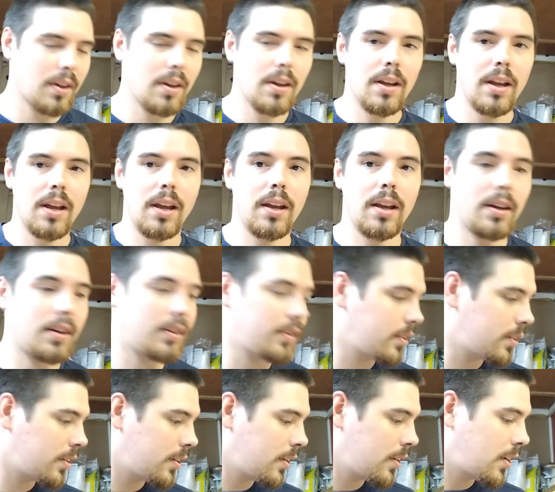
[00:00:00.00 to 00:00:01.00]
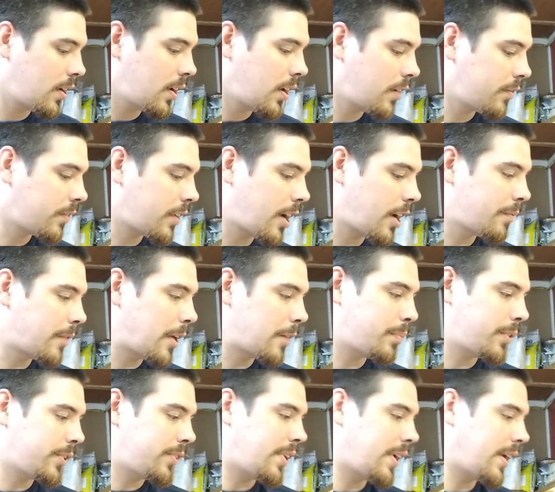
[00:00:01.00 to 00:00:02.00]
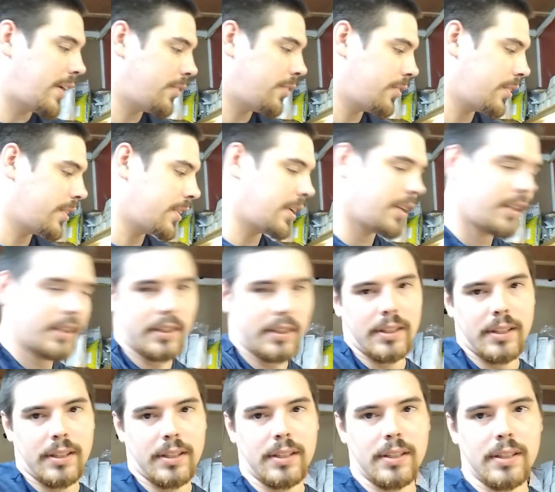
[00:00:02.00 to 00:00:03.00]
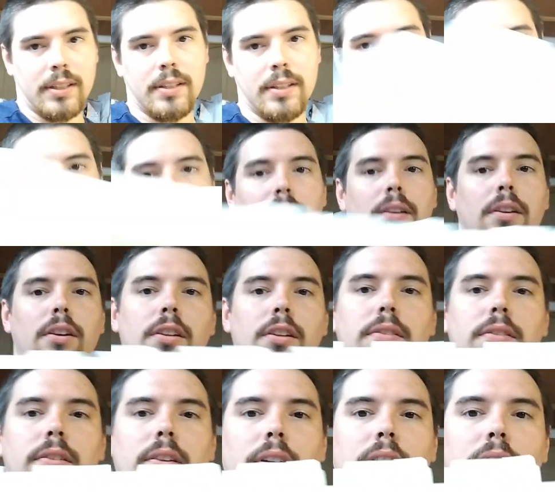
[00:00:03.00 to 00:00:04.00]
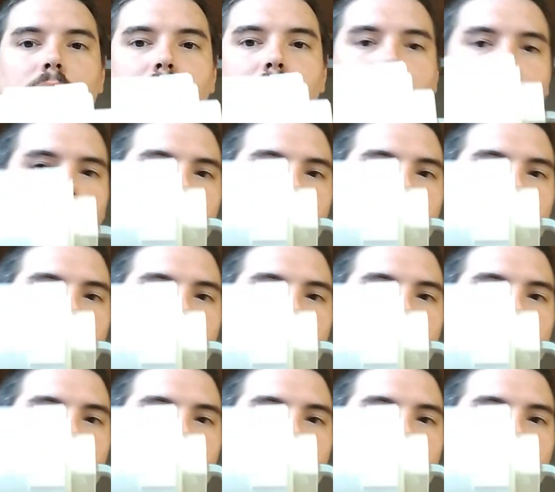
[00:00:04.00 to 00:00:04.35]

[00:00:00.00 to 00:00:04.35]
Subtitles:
And I've got my potato gun. Ta-da.